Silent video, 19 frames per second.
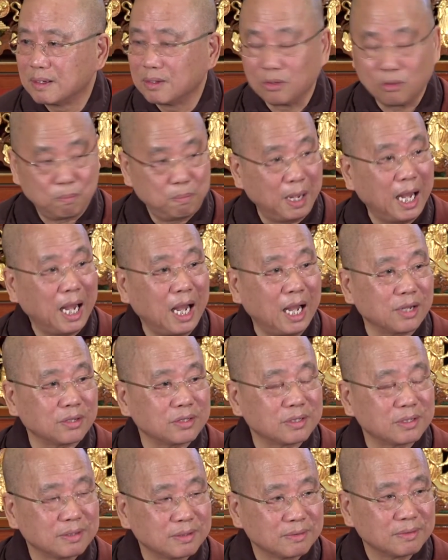Your
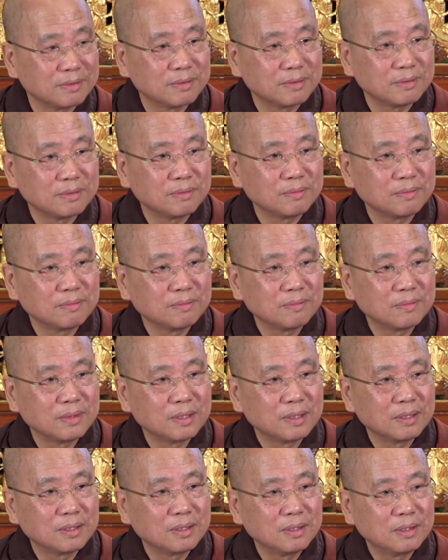past.
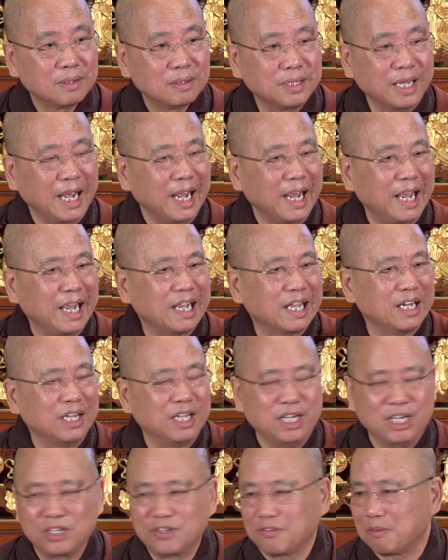The
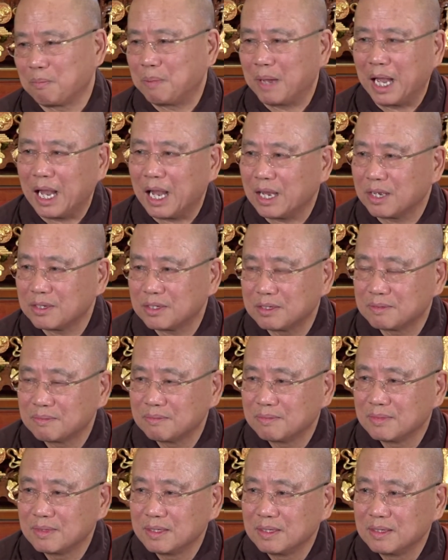agonies of the past,
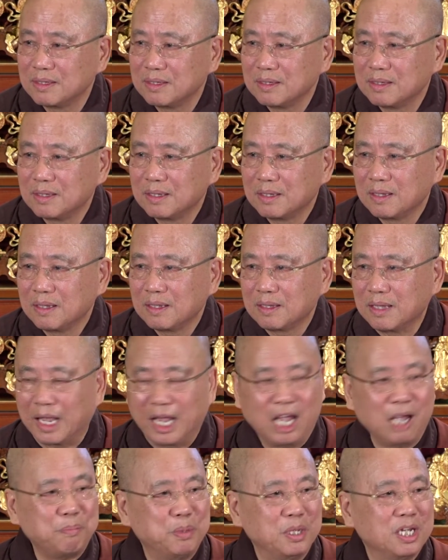the
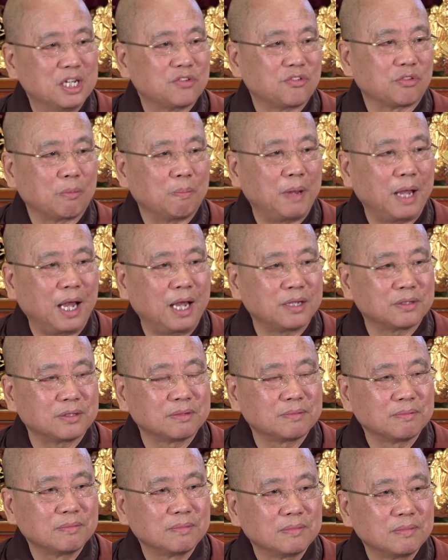happiness of the
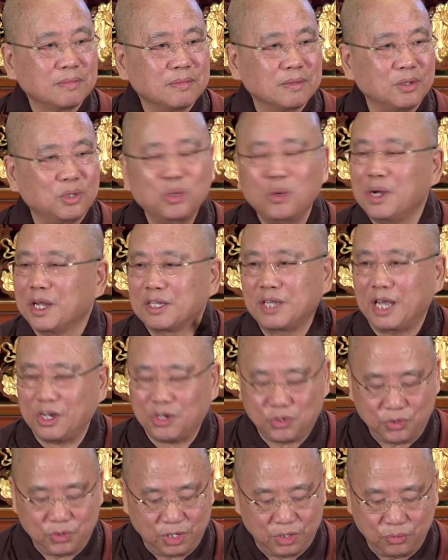past, you don't
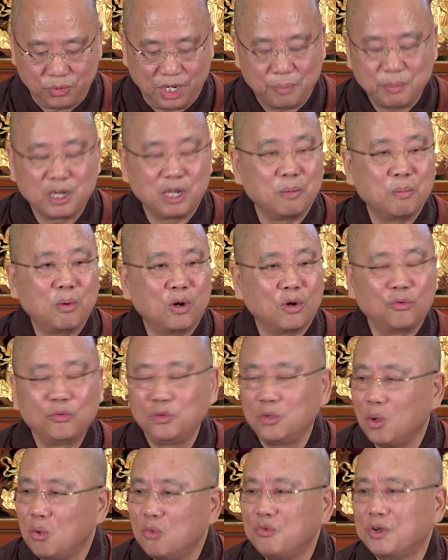attach to them anymore.
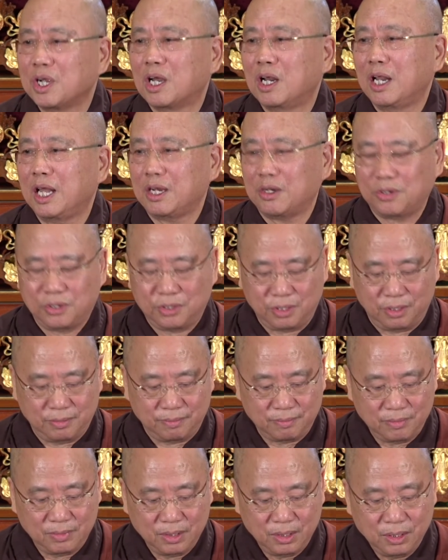No recollection.